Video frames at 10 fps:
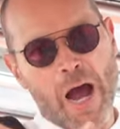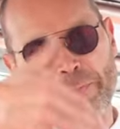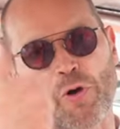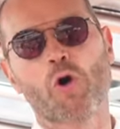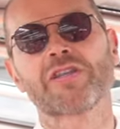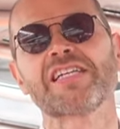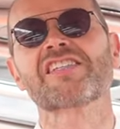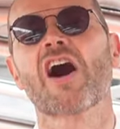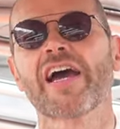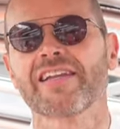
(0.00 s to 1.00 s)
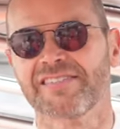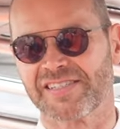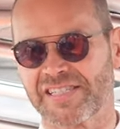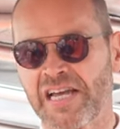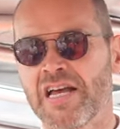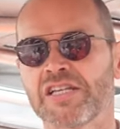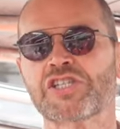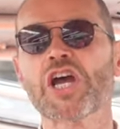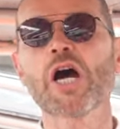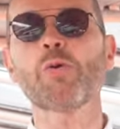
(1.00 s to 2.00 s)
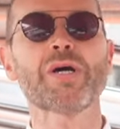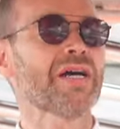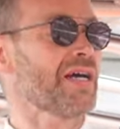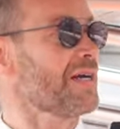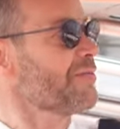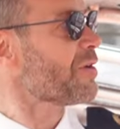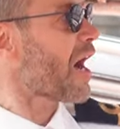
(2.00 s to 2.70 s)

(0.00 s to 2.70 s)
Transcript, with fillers: up all these islands. So uh,